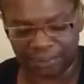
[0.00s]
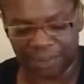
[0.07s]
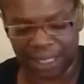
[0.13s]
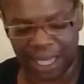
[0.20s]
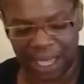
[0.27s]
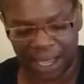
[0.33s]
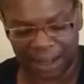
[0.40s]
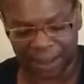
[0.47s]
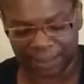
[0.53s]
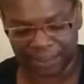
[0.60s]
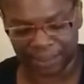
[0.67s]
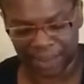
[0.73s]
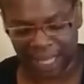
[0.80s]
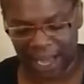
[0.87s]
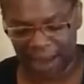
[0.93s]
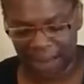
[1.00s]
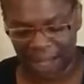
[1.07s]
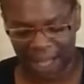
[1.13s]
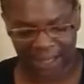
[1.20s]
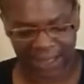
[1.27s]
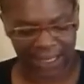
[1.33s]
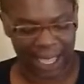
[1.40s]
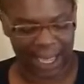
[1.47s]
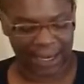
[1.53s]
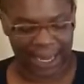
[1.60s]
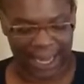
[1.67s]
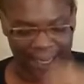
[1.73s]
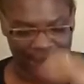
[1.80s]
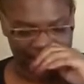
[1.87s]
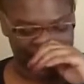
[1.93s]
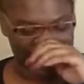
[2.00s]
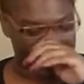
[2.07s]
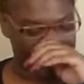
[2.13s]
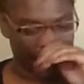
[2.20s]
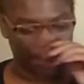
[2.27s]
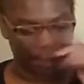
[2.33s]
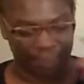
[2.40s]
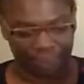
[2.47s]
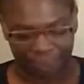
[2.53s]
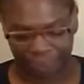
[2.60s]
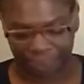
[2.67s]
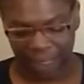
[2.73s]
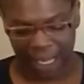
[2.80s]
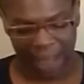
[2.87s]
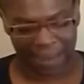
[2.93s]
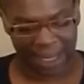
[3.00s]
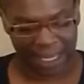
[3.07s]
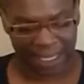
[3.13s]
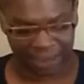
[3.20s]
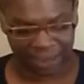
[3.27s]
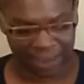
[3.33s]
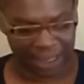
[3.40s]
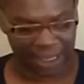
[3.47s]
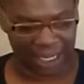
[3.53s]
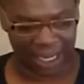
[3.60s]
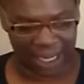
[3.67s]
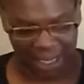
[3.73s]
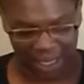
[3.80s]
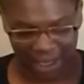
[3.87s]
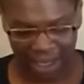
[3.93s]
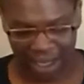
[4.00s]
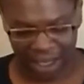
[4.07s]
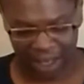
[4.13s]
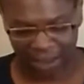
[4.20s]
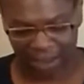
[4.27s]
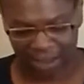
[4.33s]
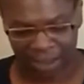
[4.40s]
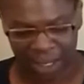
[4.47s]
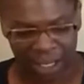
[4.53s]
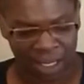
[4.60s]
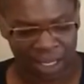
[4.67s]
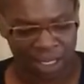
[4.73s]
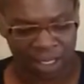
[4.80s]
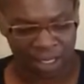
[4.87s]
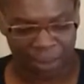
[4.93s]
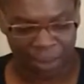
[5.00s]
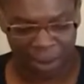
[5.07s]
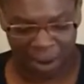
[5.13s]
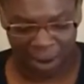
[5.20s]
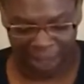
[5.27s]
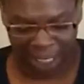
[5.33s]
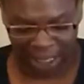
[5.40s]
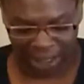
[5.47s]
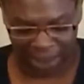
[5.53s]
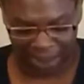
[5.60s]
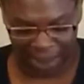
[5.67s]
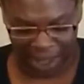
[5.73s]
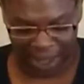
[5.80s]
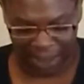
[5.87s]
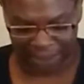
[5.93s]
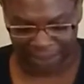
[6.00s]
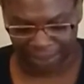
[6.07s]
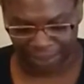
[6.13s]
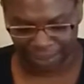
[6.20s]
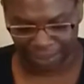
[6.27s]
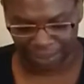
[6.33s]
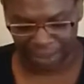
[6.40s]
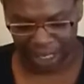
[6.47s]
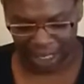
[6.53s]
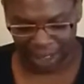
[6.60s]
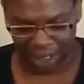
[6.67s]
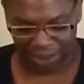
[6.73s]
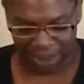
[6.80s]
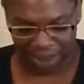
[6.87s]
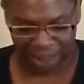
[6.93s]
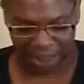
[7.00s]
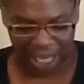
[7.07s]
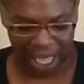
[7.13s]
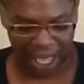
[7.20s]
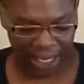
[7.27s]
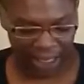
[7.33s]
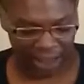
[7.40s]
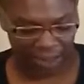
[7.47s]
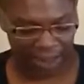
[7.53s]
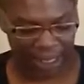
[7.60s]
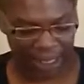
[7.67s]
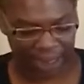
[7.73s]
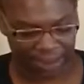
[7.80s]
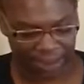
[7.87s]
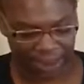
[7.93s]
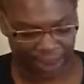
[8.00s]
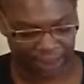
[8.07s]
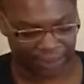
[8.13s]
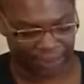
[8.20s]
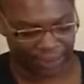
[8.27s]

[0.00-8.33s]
Damn. Like, why is that nasty? I'm gonna end up just eating the Sapporo Ichiban. This one is the hot and spicy beef.